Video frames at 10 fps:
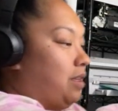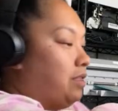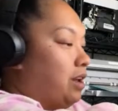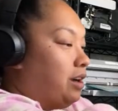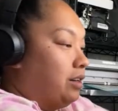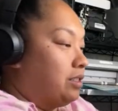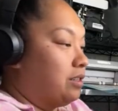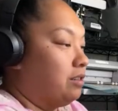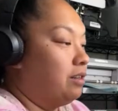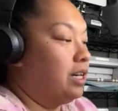There's
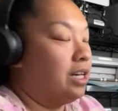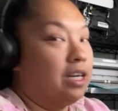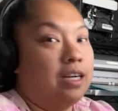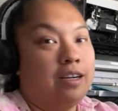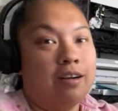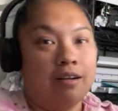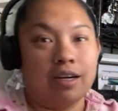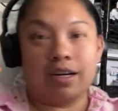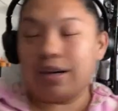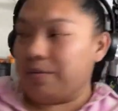her order.
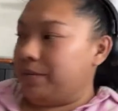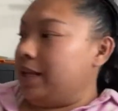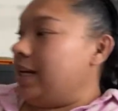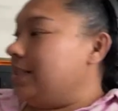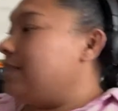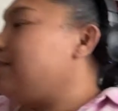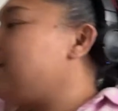Order complete.